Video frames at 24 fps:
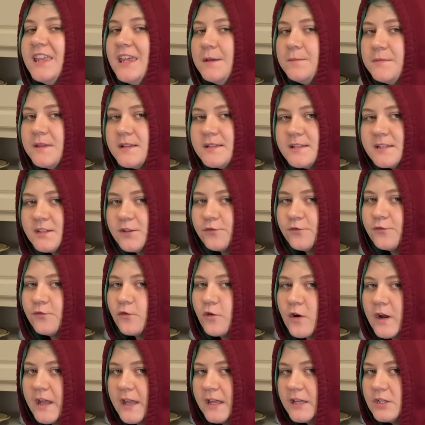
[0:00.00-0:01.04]
keep this in the
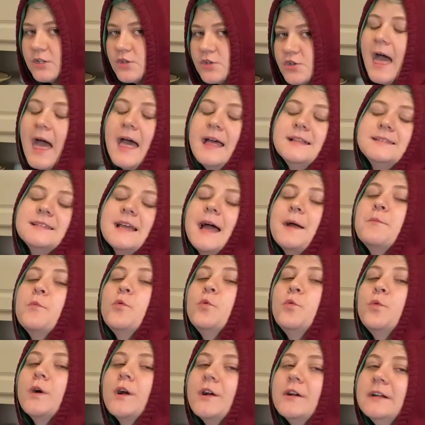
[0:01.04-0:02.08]
fridge. And I'm
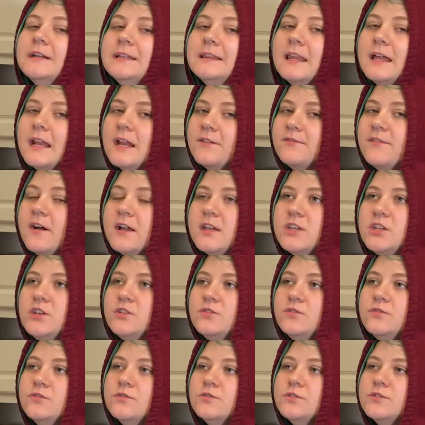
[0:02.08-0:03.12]
worried that if I
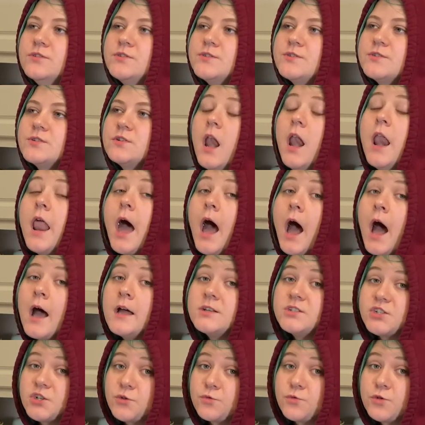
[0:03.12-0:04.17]
use
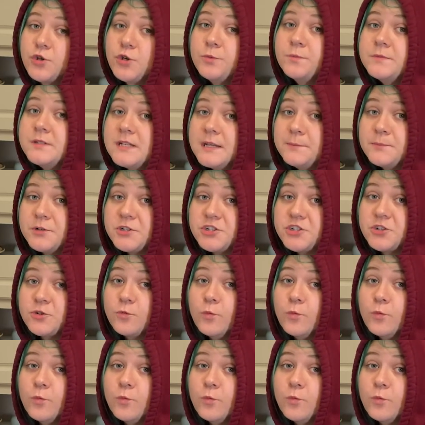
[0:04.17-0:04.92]
not room temperature